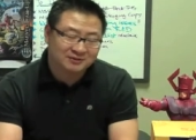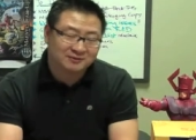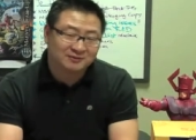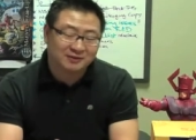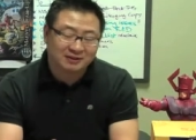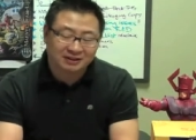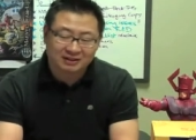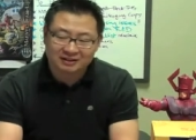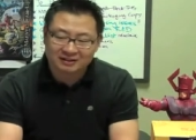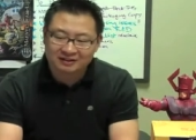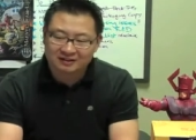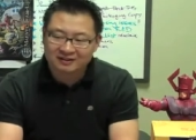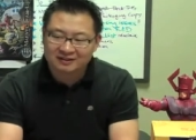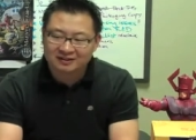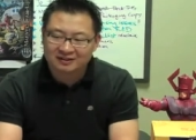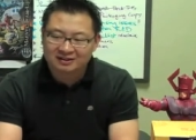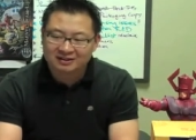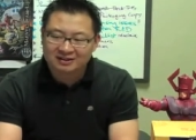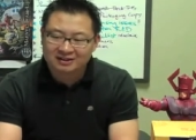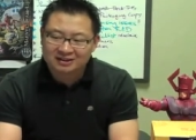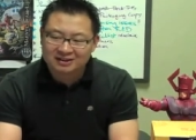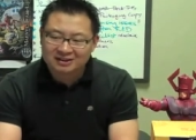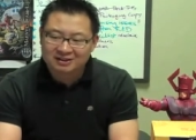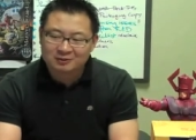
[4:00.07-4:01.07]
Villains,
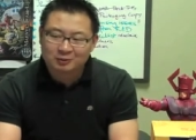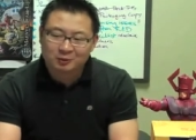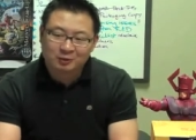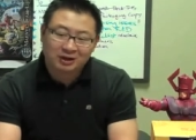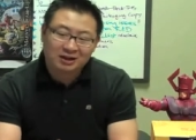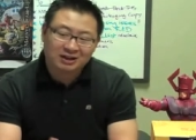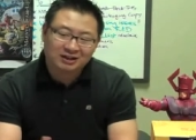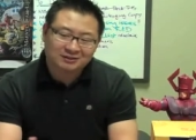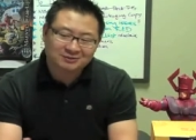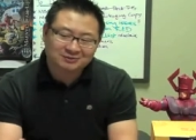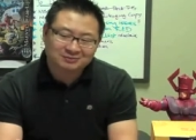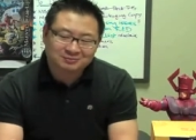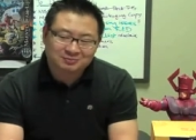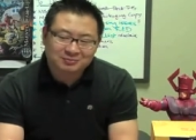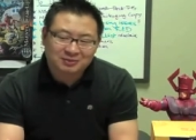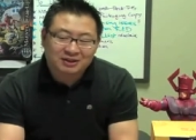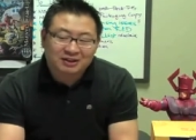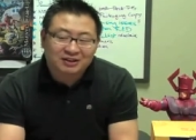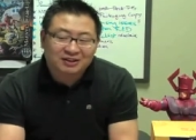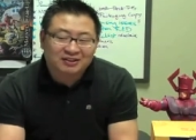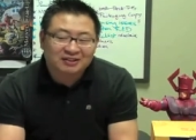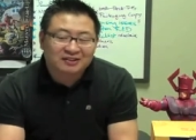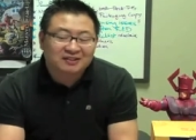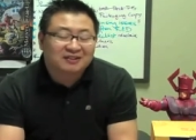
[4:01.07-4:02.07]
well,
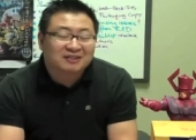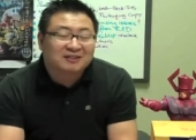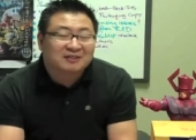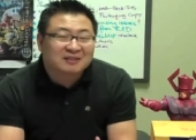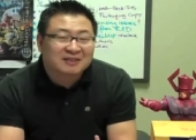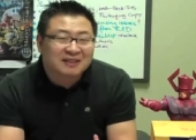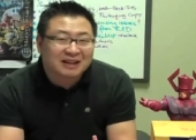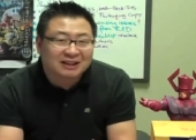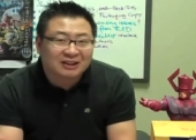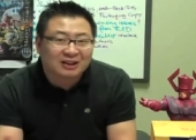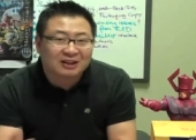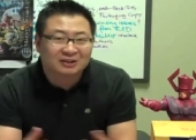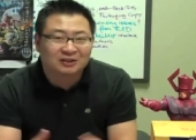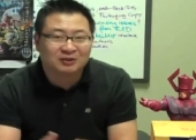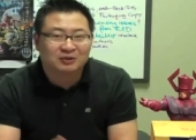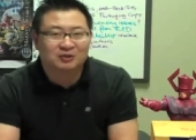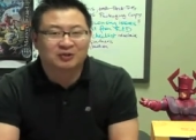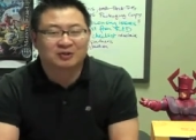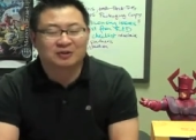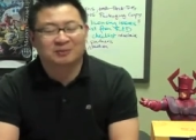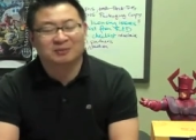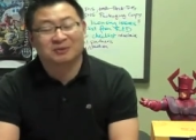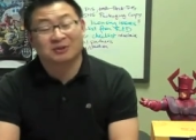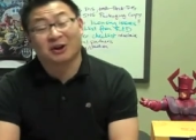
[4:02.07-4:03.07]
because they like to do
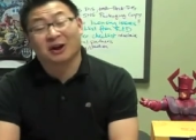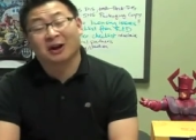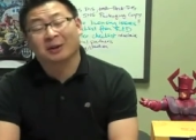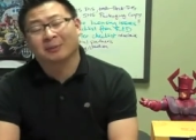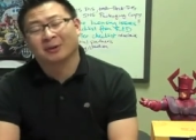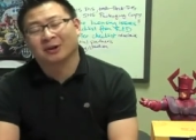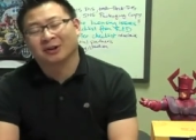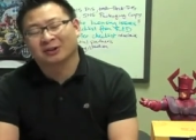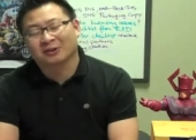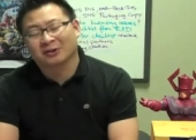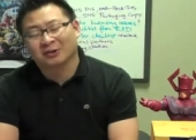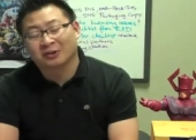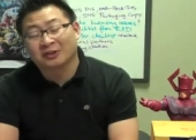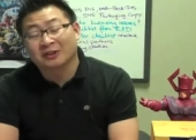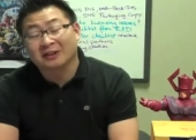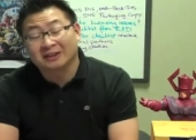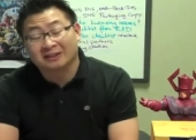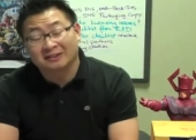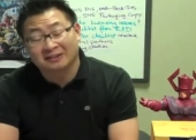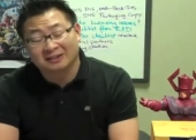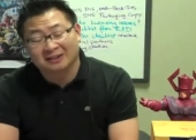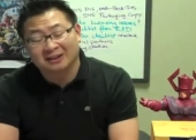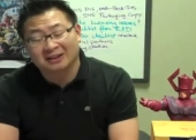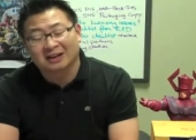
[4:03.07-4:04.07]
some diabolical
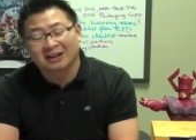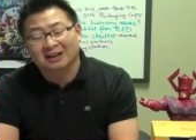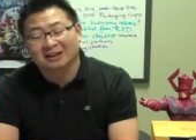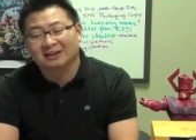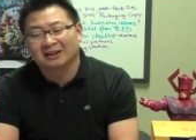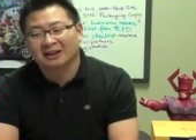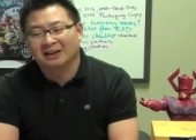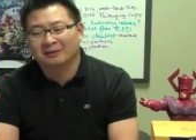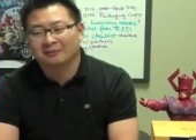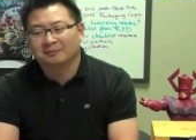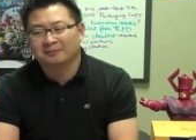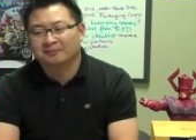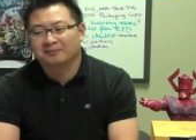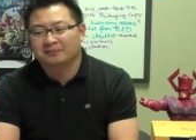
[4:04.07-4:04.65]
things in the card game.